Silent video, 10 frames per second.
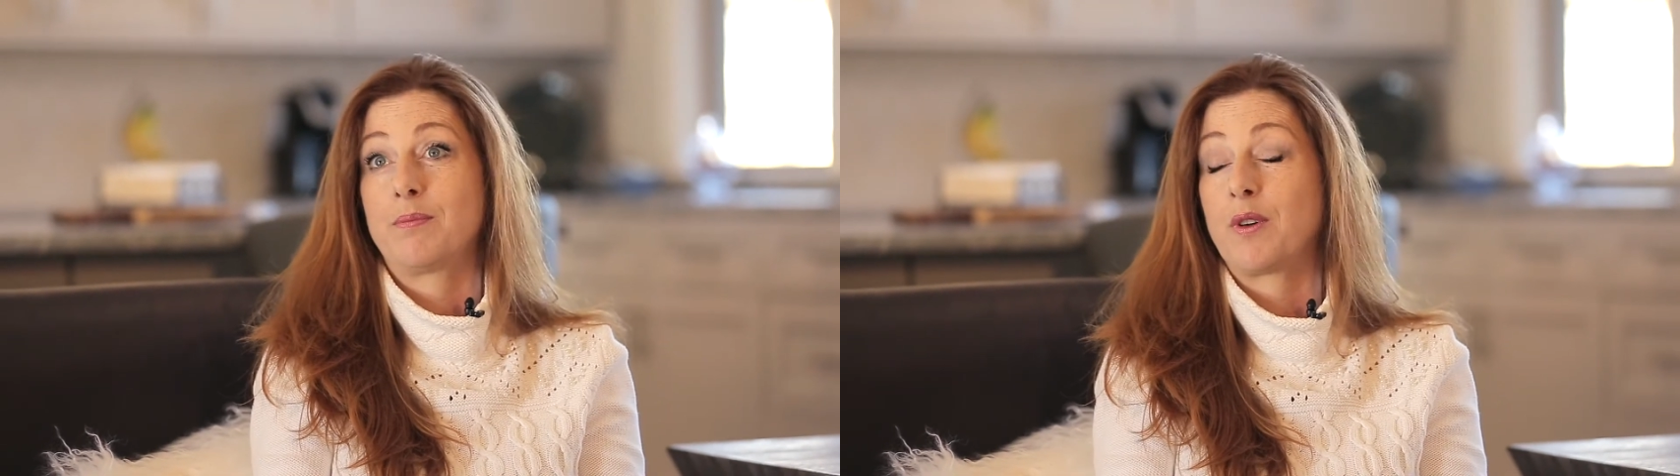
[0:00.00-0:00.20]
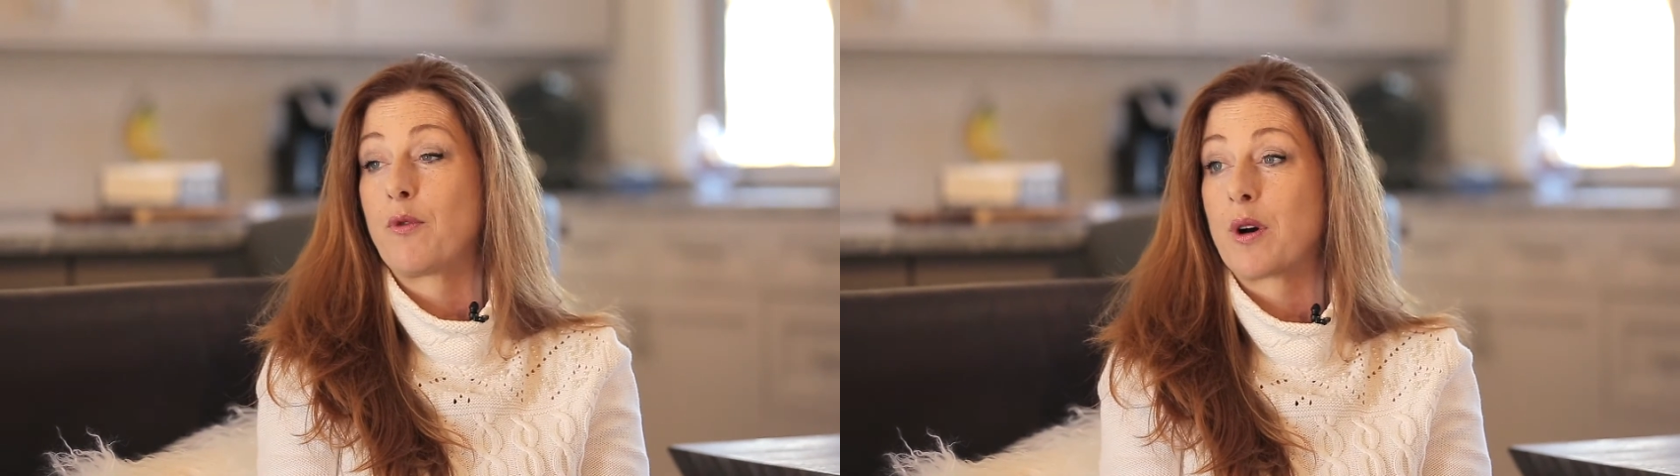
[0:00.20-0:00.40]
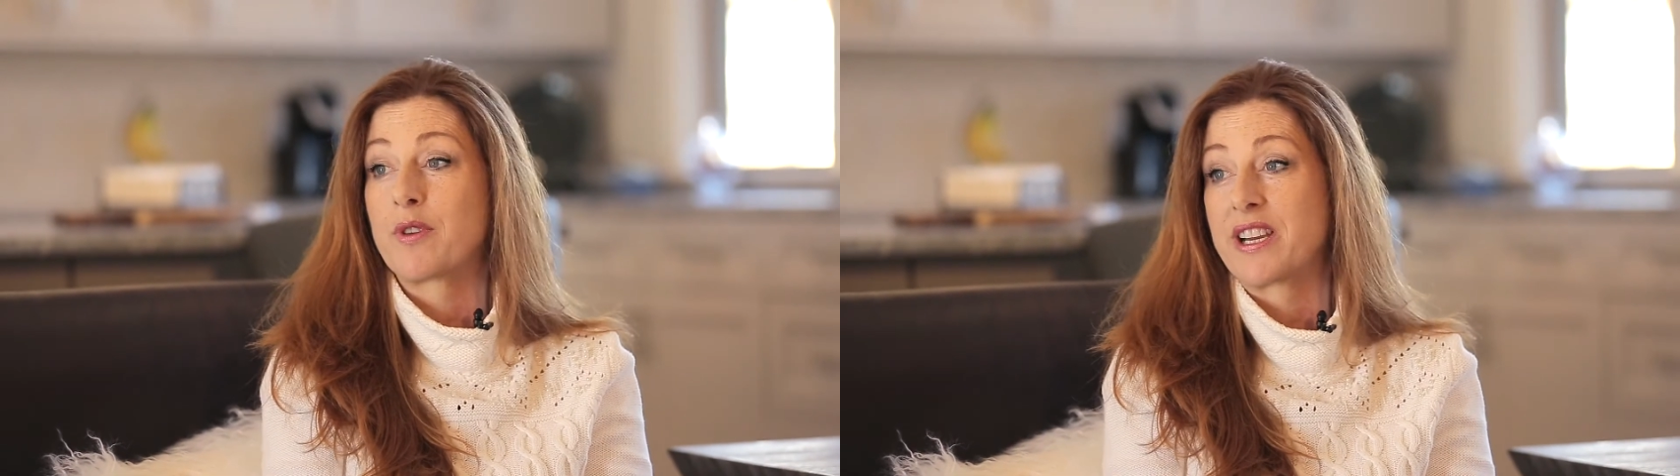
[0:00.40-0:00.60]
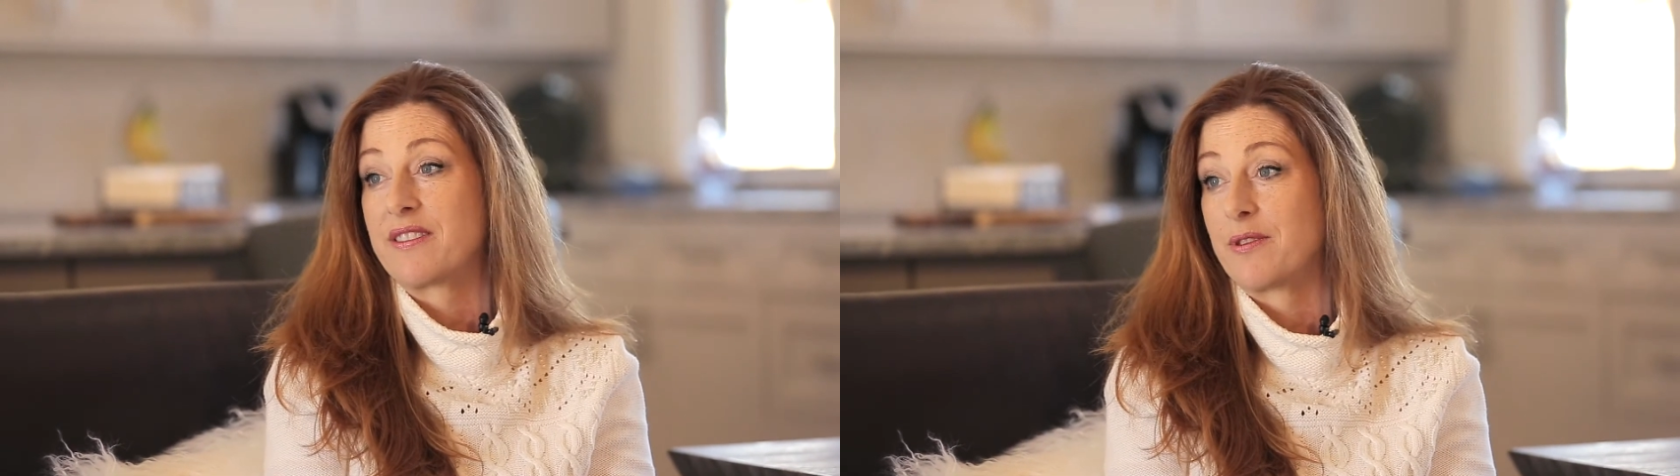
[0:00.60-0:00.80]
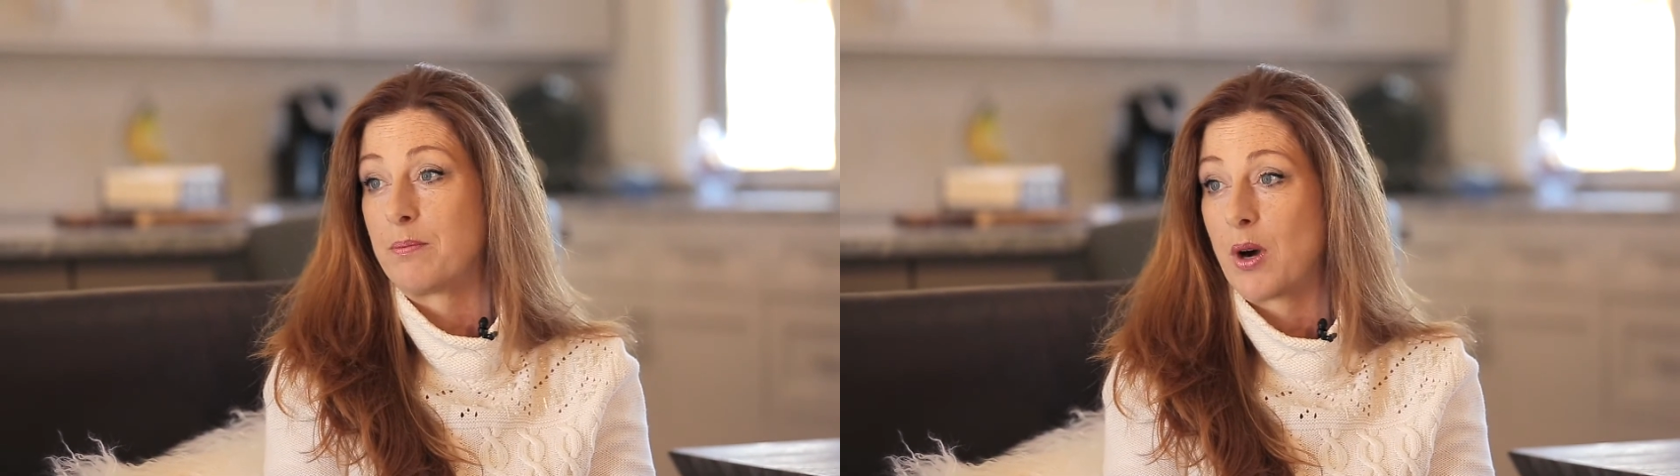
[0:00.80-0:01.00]
before we
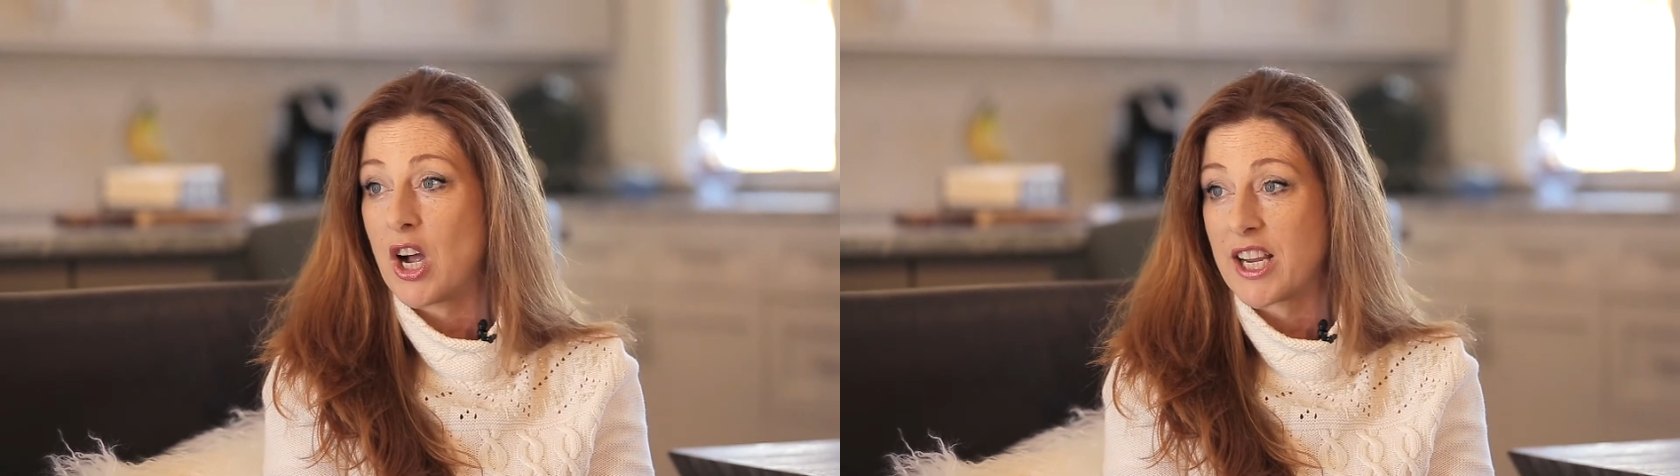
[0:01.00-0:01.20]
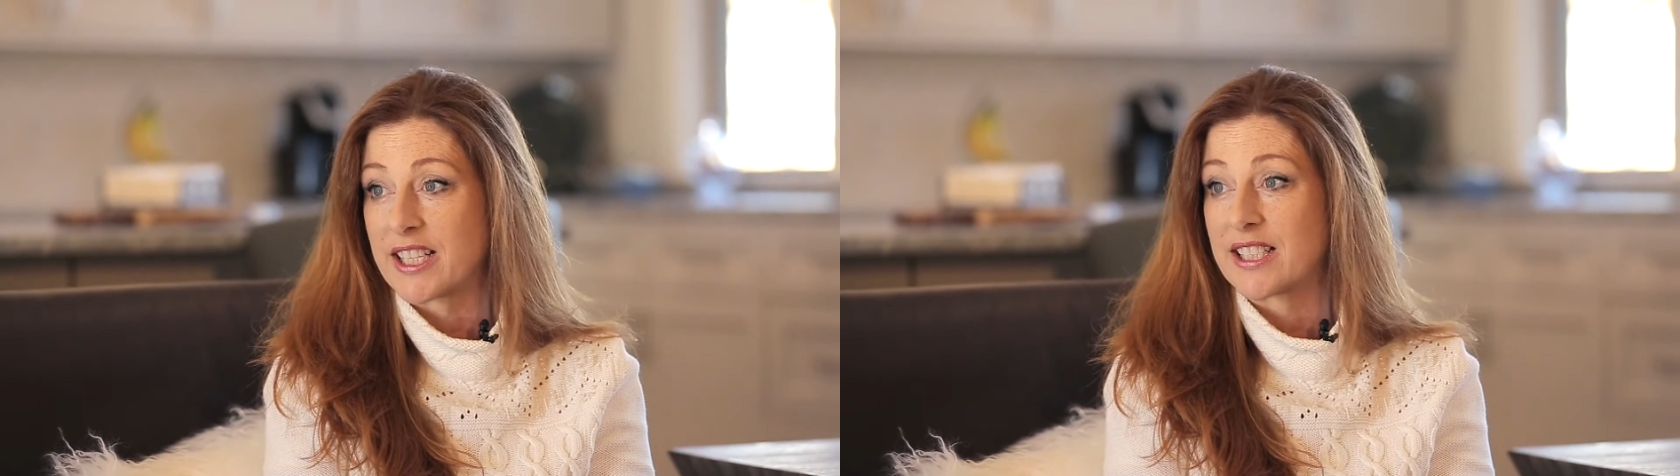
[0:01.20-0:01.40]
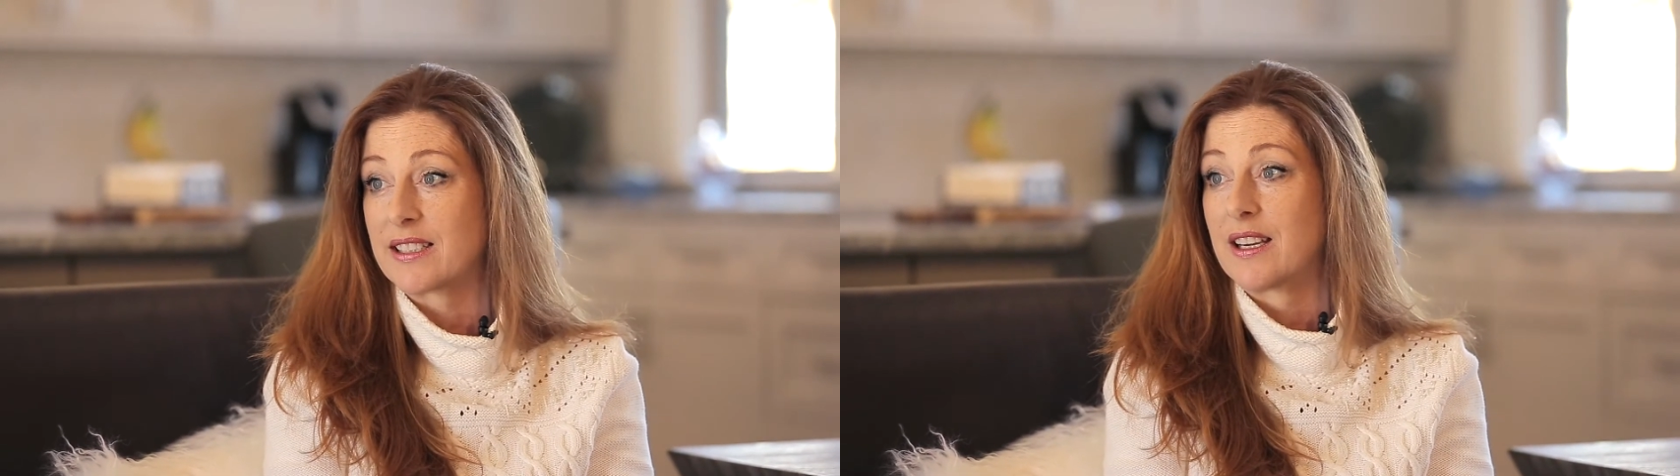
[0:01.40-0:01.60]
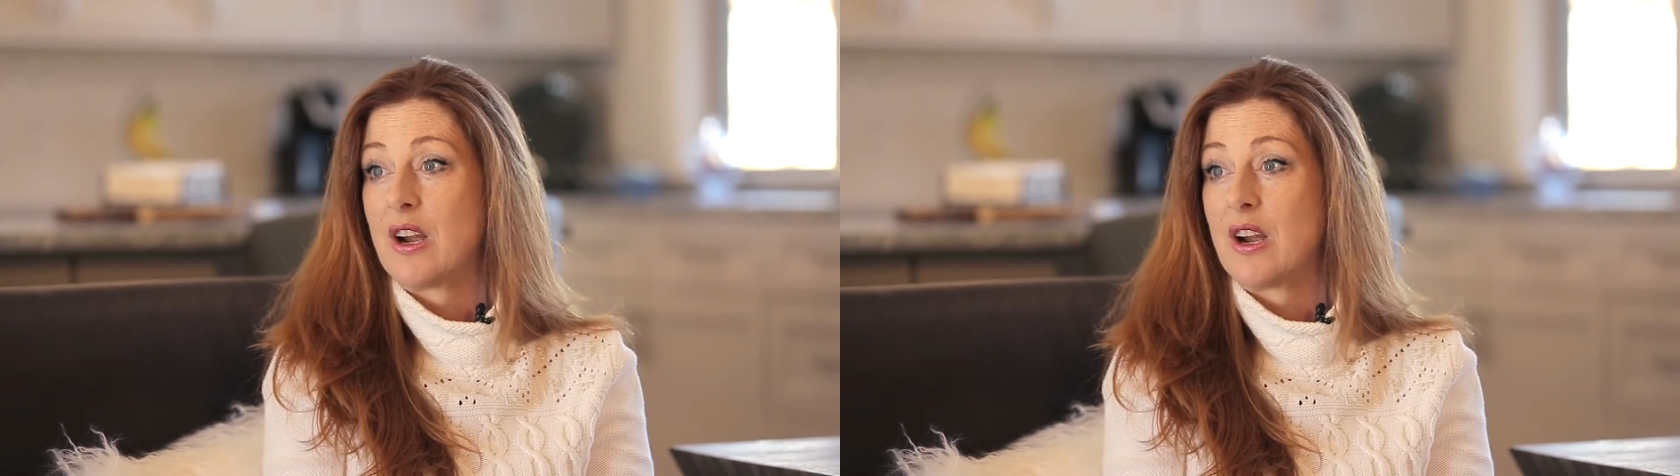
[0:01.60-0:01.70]
even bought it.